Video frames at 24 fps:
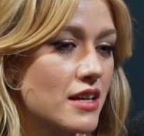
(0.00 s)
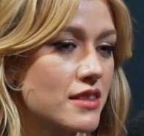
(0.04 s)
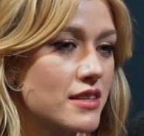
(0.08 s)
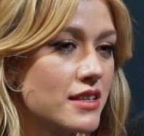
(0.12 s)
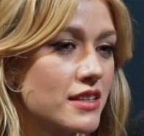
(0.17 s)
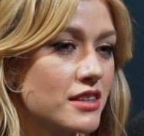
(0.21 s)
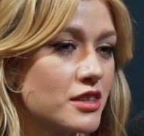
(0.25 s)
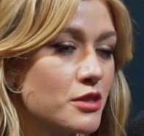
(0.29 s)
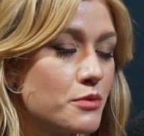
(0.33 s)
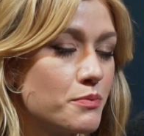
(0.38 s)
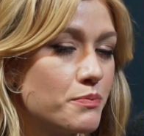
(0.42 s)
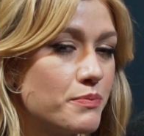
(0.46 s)
I
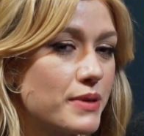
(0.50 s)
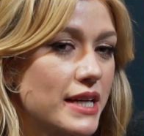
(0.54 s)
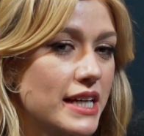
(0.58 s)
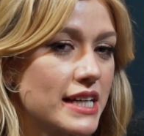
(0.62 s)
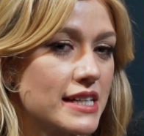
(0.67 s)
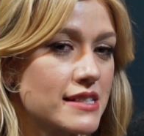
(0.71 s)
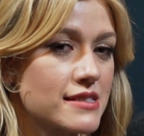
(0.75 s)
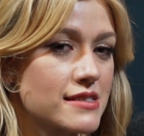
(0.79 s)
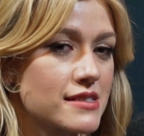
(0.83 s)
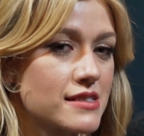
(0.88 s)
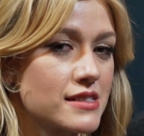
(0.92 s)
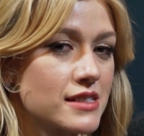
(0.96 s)
think the
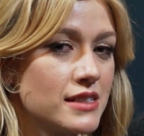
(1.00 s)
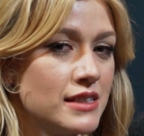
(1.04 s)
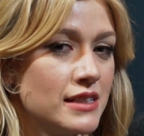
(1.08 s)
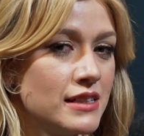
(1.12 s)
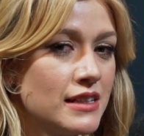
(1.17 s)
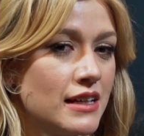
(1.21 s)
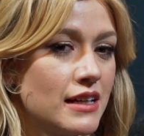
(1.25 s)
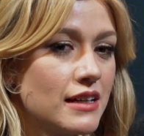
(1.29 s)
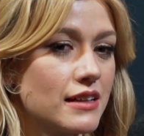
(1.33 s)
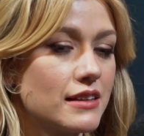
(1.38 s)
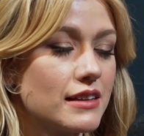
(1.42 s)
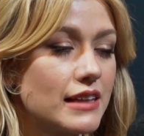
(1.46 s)
biggest
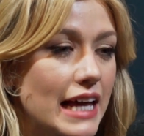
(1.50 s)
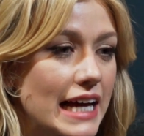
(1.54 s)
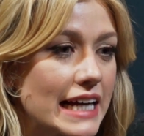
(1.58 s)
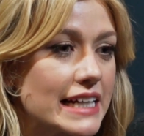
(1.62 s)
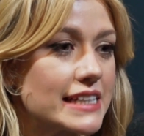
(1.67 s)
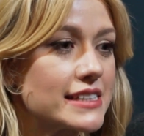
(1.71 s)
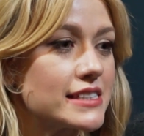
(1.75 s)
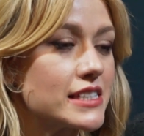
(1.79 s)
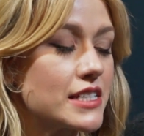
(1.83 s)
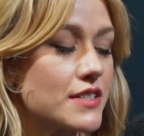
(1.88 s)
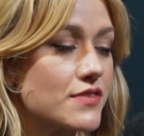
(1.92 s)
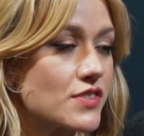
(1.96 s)

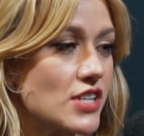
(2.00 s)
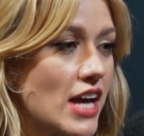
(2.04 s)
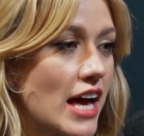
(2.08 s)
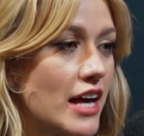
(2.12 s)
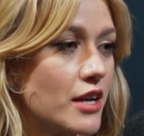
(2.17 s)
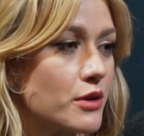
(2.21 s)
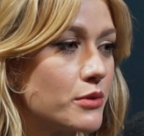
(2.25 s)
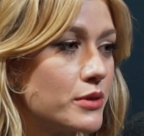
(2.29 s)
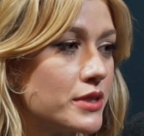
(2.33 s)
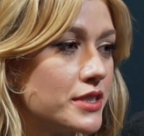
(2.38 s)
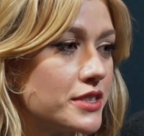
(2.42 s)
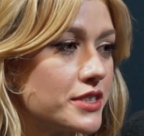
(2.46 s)
legacy of
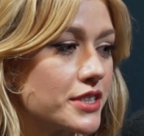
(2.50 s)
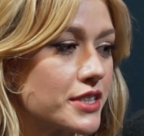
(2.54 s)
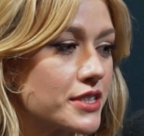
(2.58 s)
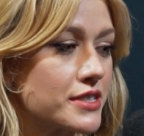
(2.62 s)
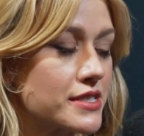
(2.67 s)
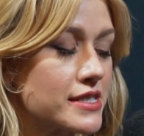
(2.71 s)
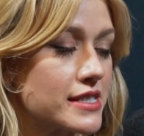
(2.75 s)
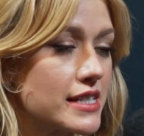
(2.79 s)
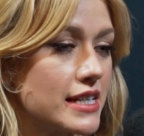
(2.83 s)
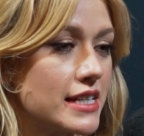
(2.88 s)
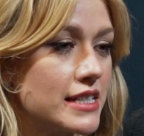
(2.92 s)
Shadowhunters